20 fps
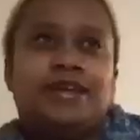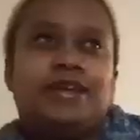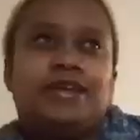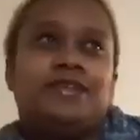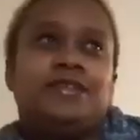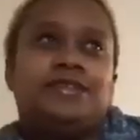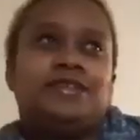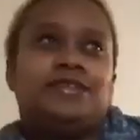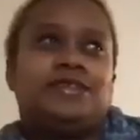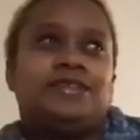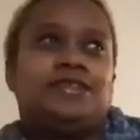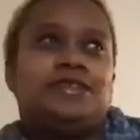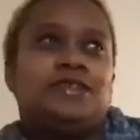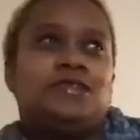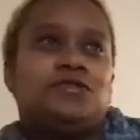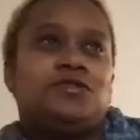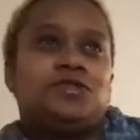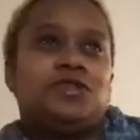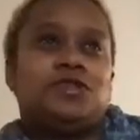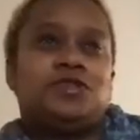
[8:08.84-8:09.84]
It's
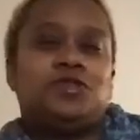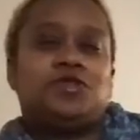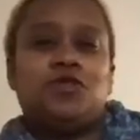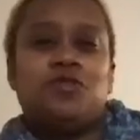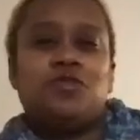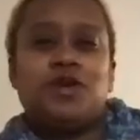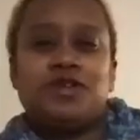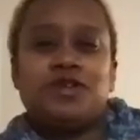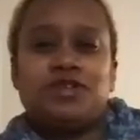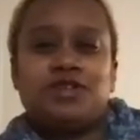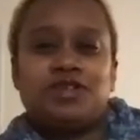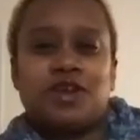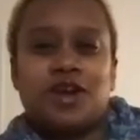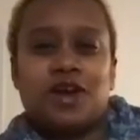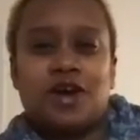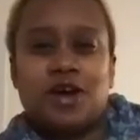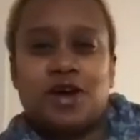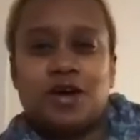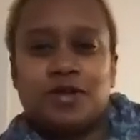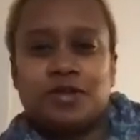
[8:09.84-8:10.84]
there's just so much
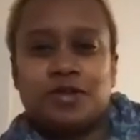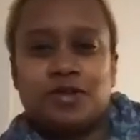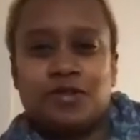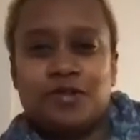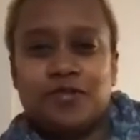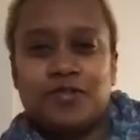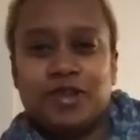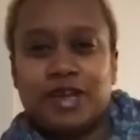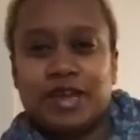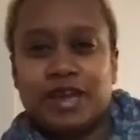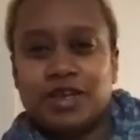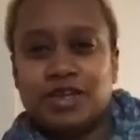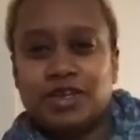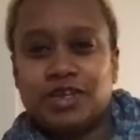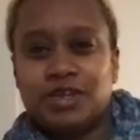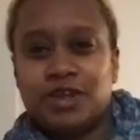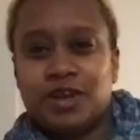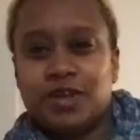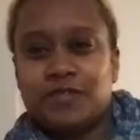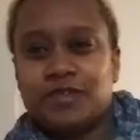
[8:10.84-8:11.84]

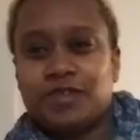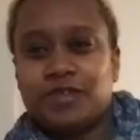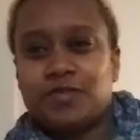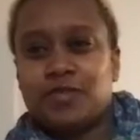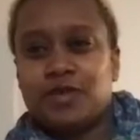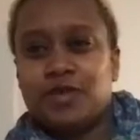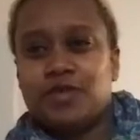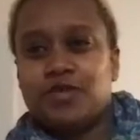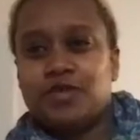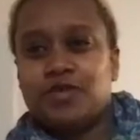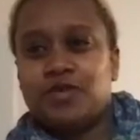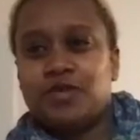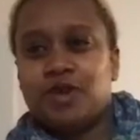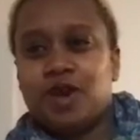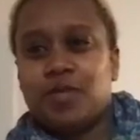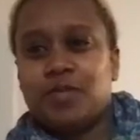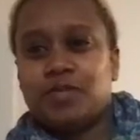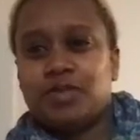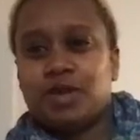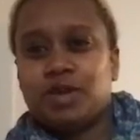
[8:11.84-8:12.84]
glorification of someone who
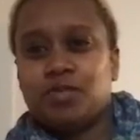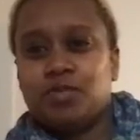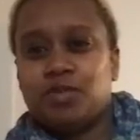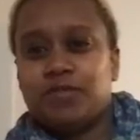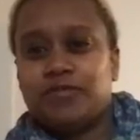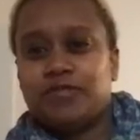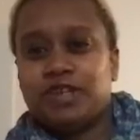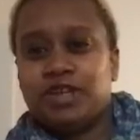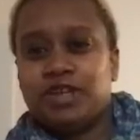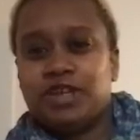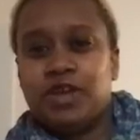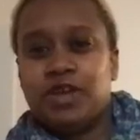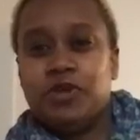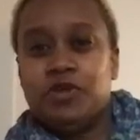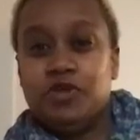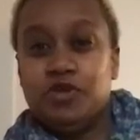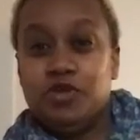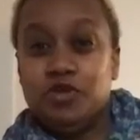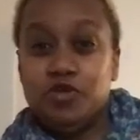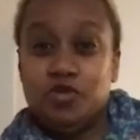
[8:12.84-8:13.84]
comes up with the
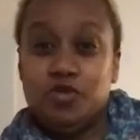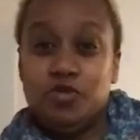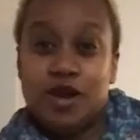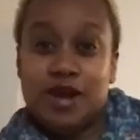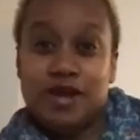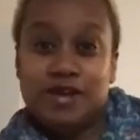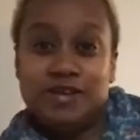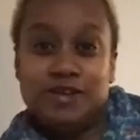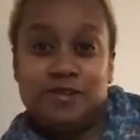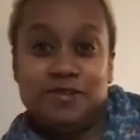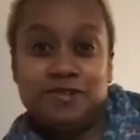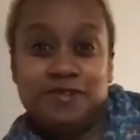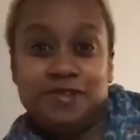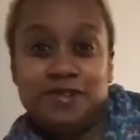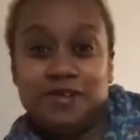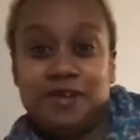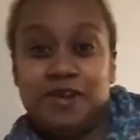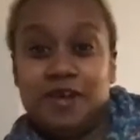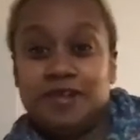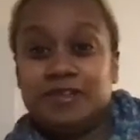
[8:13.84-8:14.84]
new idea,
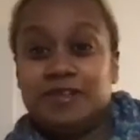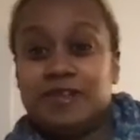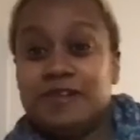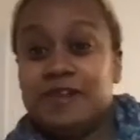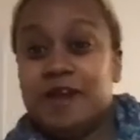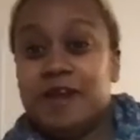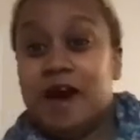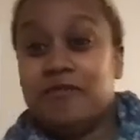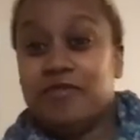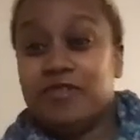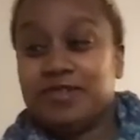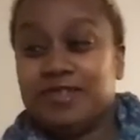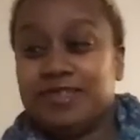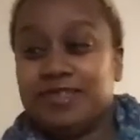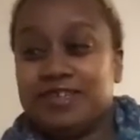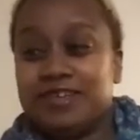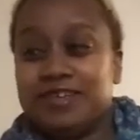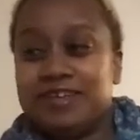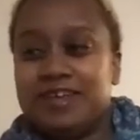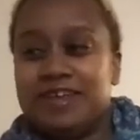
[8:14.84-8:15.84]
the
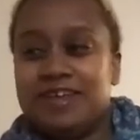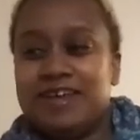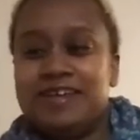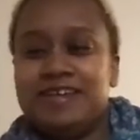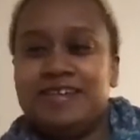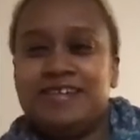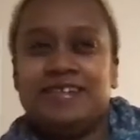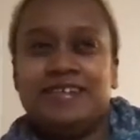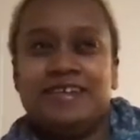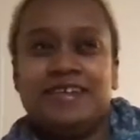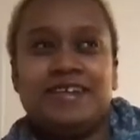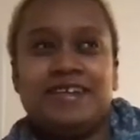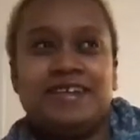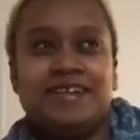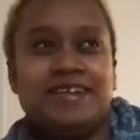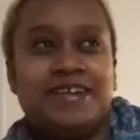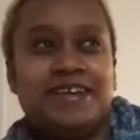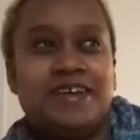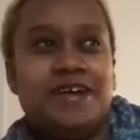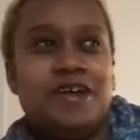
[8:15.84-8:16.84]
novelty, and like
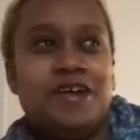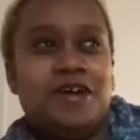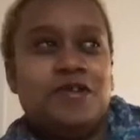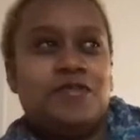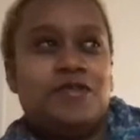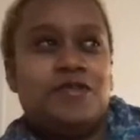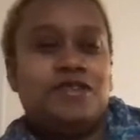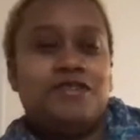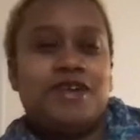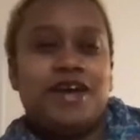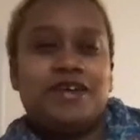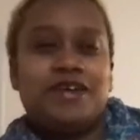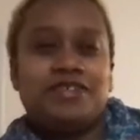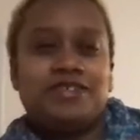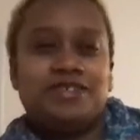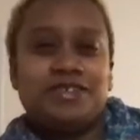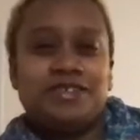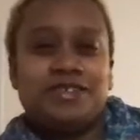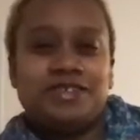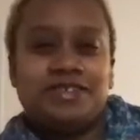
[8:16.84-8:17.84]
when you
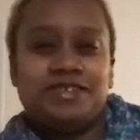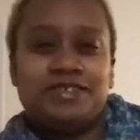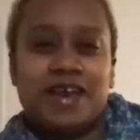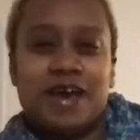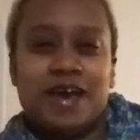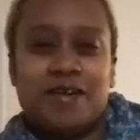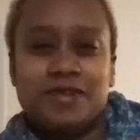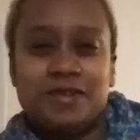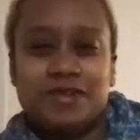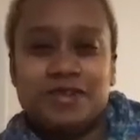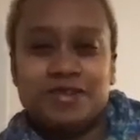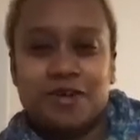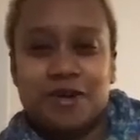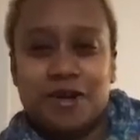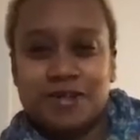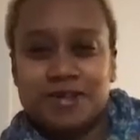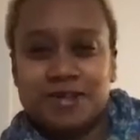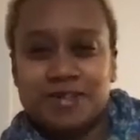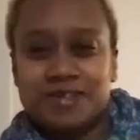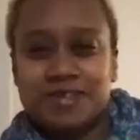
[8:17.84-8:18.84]
actually sit down and
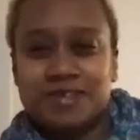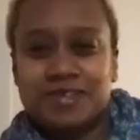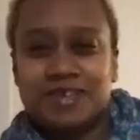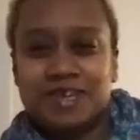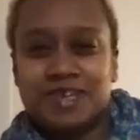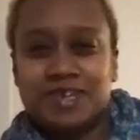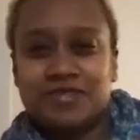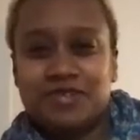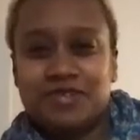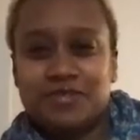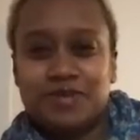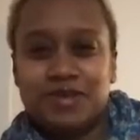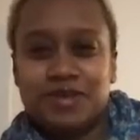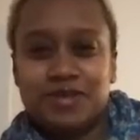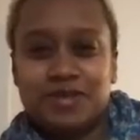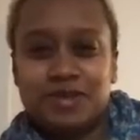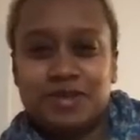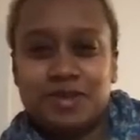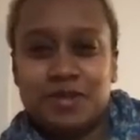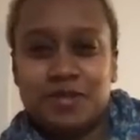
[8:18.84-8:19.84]
talk to successful
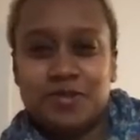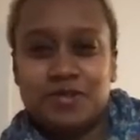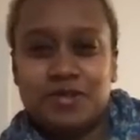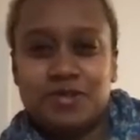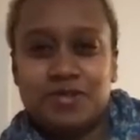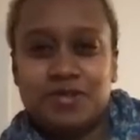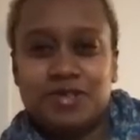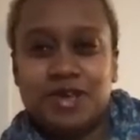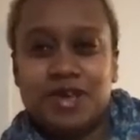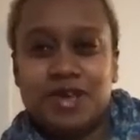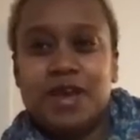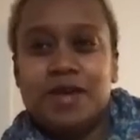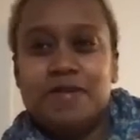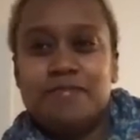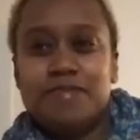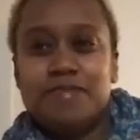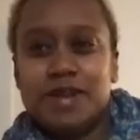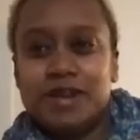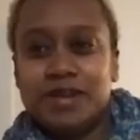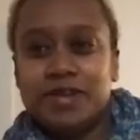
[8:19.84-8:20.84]
business owners,
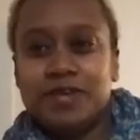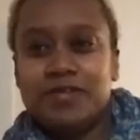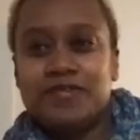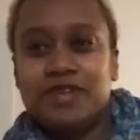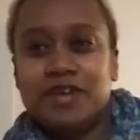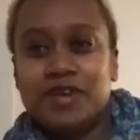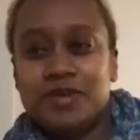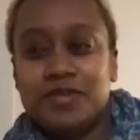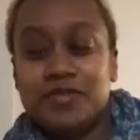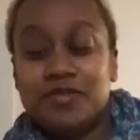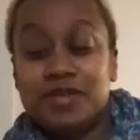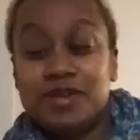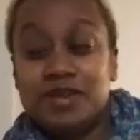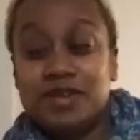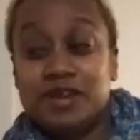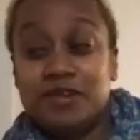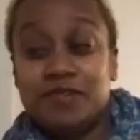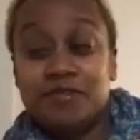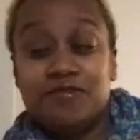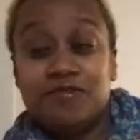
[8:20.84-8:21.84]
many of them
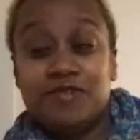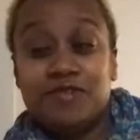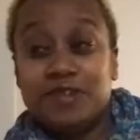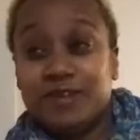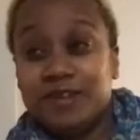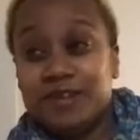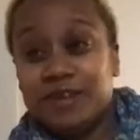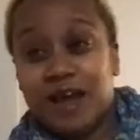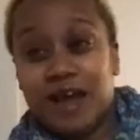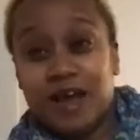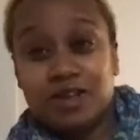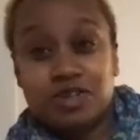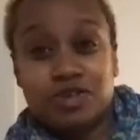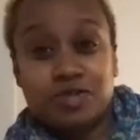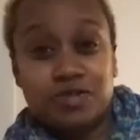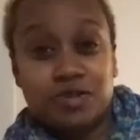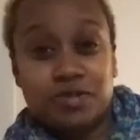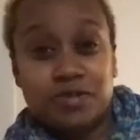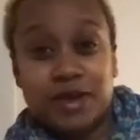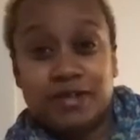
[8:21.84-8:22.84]
they're really
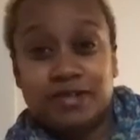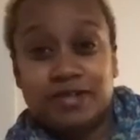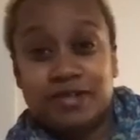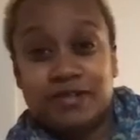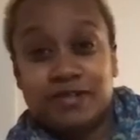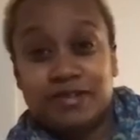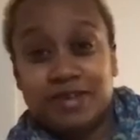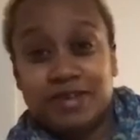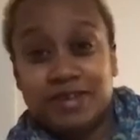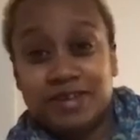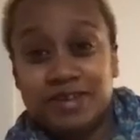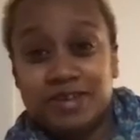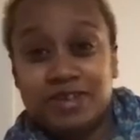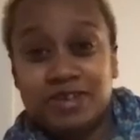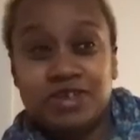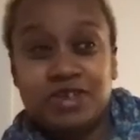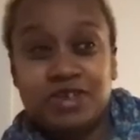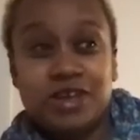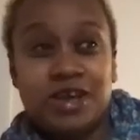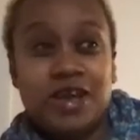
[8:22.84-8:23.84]
knowledgeable about their
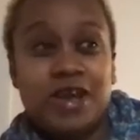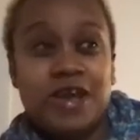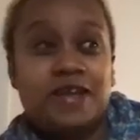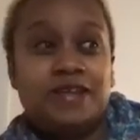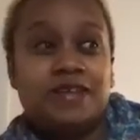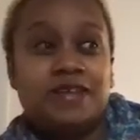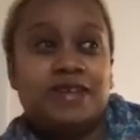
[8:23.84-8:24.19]
niche. They